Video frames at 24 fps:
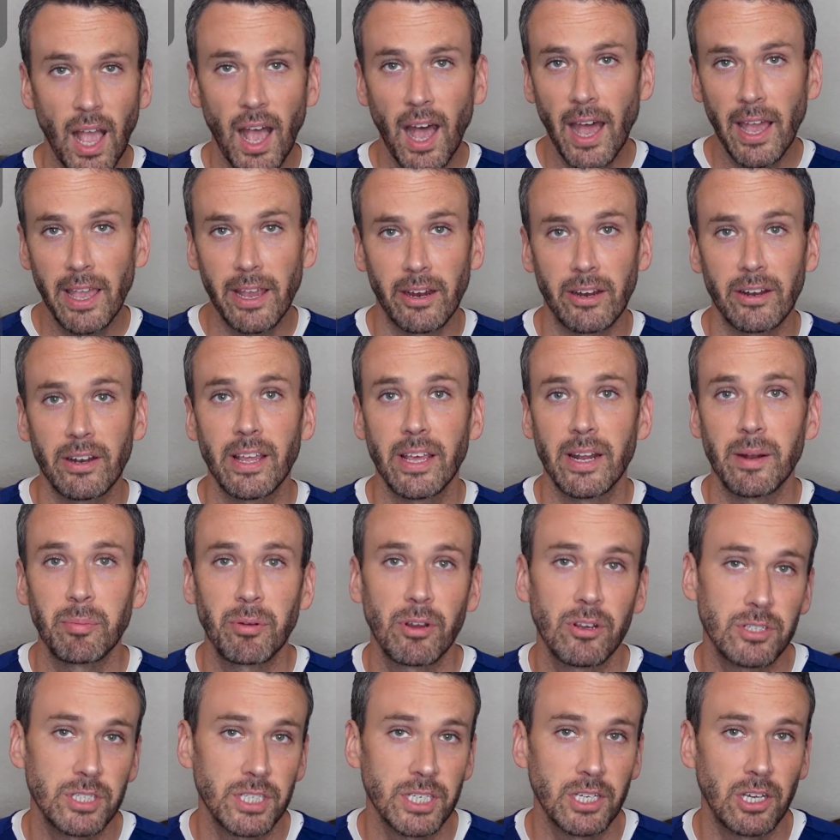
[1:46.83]
Iron and a
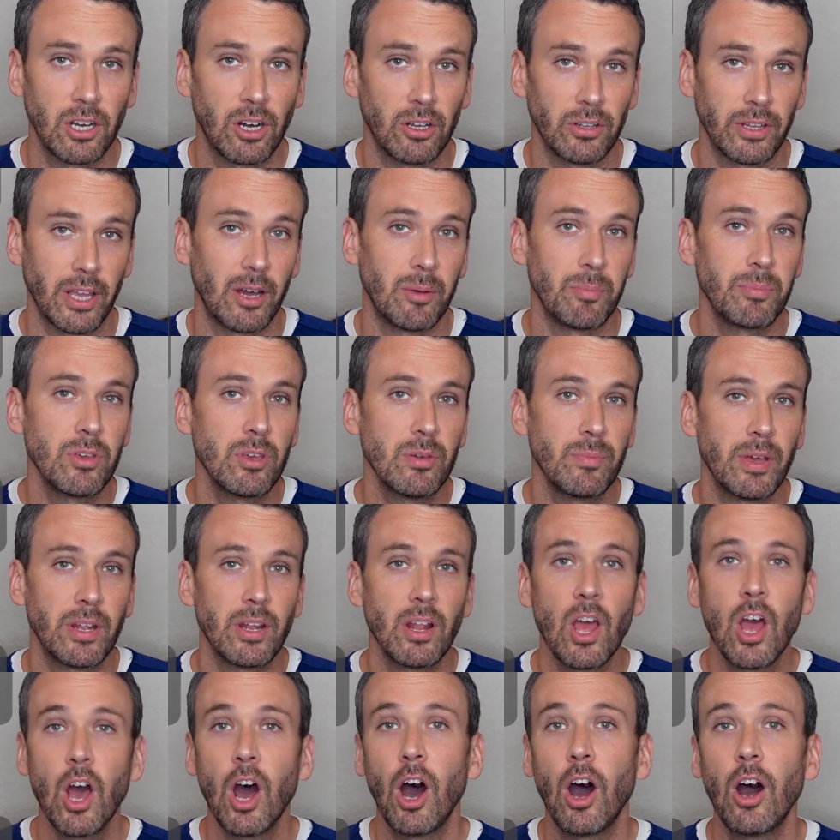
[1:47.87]
protein called albumin
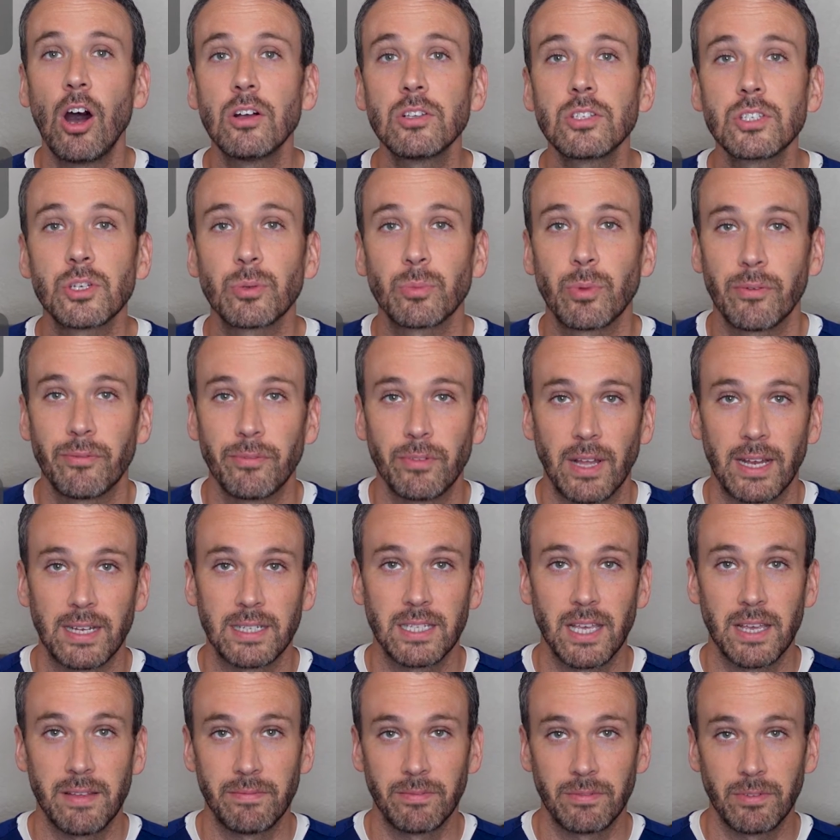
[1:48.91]
also reflect
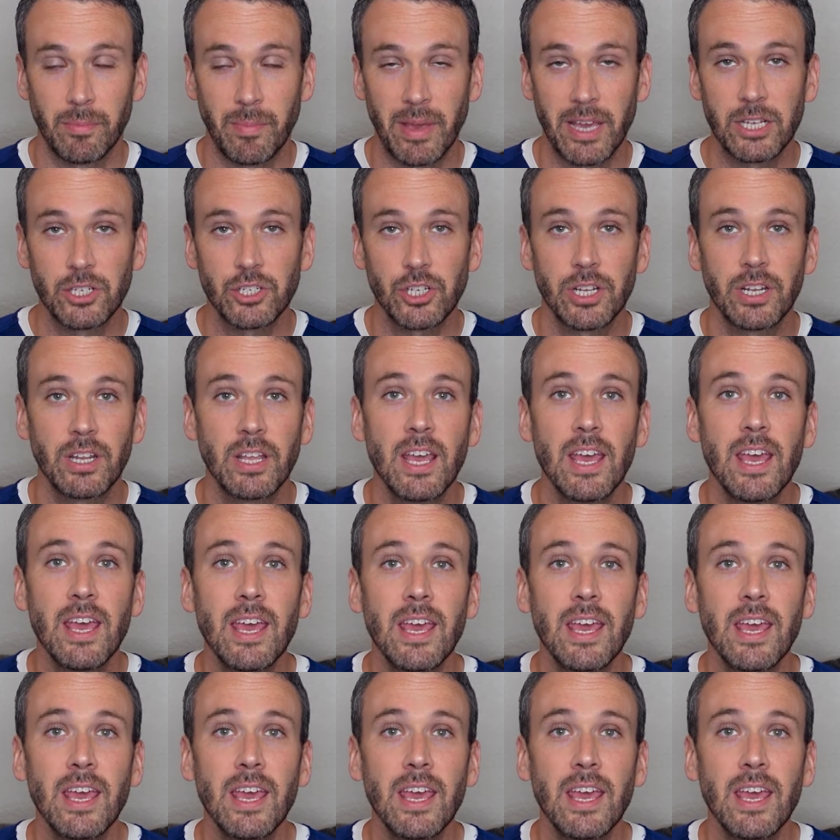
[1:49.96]
inflammation